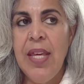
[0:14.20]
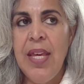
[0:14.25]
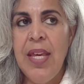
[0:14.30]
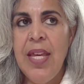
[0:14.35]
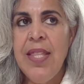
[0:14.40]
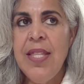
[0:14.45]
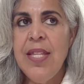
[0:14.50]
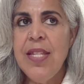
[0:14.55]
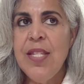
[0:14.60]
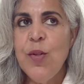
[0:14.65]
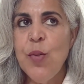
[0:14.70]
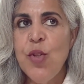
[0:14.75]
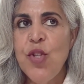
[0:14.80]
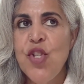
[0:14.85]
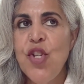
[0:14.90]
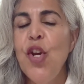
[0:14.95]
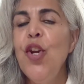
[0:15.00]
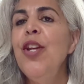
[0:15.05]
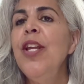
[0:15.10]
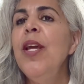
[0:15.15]
In this
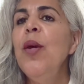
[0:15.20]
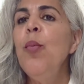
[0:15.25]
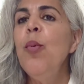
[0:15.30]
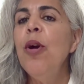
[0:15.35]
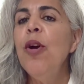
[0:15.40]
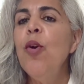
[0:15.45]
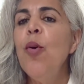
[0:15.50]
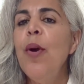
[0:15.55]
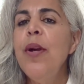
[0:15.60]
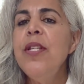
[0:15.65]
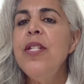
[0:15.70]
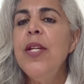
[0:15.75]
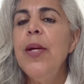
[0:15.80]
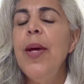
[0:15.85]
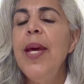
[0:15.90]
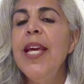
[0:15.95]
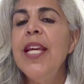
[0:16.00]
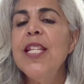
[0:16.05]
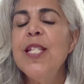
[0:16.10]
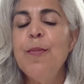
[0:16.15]
journey, we're going
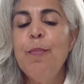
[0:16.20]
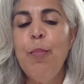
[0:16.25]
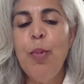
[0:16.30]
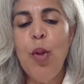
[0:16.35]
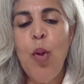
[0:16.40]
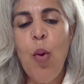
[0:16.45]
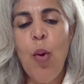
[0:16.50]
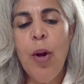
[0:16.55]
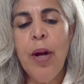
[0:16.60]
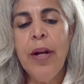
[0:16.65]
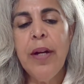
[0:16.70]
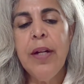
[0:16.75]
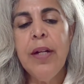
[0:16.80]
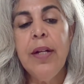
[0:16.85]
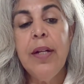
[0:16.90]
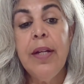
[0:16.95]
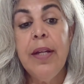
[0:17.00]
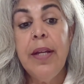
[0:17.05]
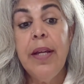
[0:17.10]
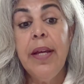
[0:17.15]
to explore
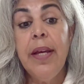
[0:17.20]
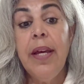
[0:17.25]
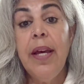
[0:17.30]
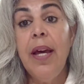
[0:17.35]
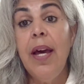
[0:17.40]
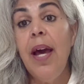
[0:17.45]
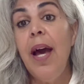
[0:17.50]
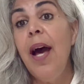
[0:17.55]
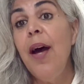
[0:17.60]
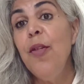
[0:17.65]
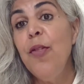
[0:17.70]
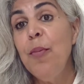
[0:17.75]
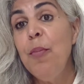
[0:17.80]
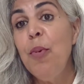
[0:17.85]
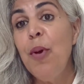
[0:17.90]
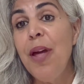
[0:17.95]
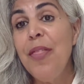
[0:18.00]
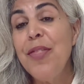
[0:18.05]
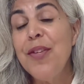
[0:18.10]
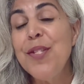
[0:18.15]
how the
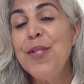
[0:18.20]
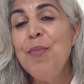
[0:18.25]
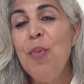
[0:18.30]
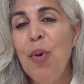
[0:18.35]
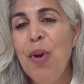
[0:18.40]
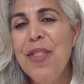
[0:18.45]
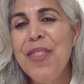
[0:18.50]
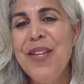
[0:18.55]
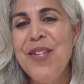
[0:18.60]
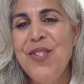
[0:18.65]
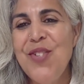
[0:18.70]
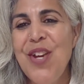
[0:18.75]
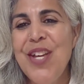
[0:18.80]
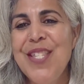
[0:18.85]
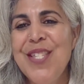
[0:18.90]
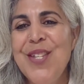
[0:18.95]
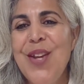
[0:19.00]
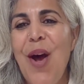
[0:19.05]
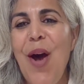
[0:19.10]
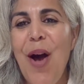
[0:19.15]
breath is more than
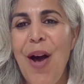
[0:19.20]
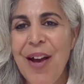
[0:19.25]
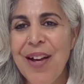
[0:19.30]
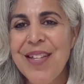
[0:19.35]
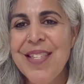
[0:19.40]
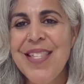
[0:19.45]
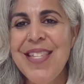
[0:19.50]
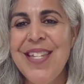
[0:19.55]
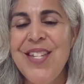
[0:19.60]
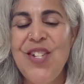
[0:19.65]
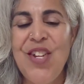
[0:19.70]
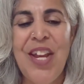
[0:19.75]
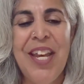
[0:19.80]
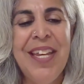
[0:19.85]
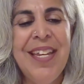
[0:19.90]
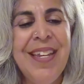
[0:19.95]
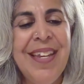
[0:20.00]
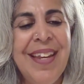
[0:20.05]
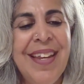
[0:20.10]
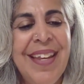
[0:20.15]
just
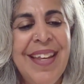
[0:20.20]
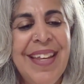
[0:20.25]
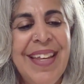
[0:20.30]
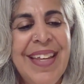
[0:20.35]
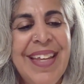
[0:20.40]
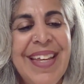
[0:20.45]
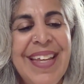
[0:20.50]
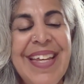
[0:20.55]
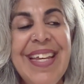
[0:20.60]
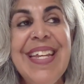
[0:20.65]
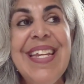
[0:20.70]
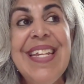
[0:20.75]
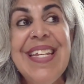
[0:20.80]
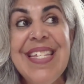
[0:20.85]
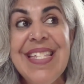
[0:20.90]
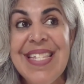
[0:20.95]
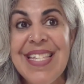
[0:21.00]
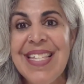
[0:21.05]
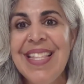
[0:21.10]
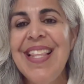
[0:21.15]
oxygen. It
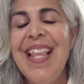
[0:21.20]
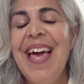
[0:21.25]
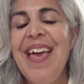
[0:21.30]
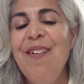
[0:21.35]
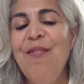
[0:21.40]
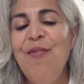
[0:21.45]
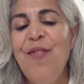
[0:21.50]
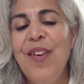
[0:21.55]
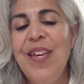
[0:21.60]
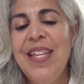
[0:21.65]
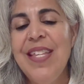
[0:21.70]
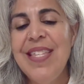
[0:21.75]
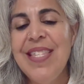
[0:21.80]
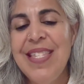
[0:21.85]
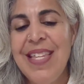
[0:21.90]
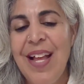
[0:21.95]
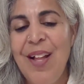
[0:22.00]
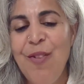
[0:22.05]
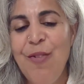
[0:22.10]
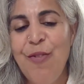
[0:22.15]
is life
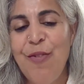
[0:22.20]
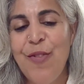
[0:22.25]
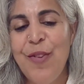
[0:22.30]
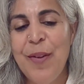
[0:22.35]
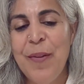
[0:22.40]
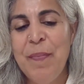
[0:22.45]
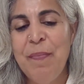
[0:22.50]
itself.